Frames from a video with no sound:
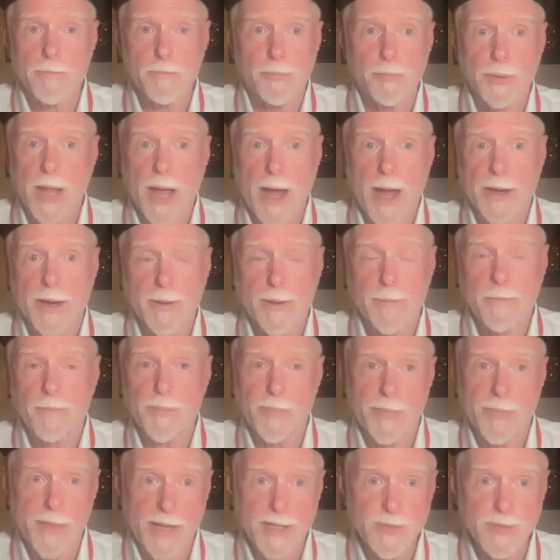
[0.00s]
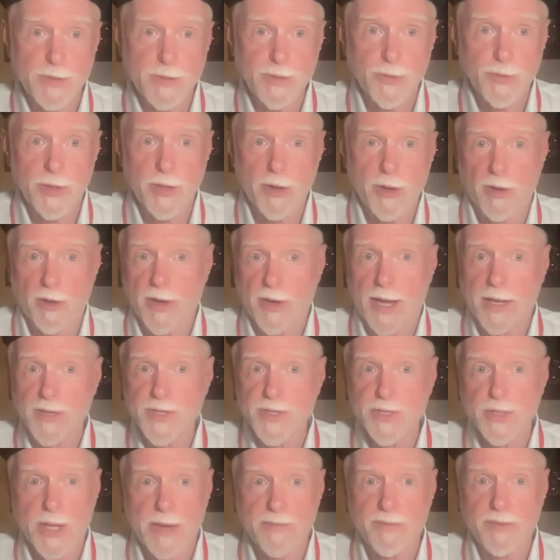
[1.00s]
block that's between our
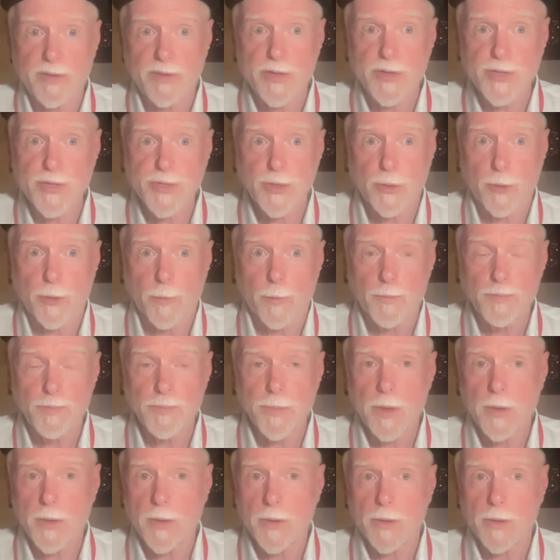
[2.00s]
conscious life and the soul,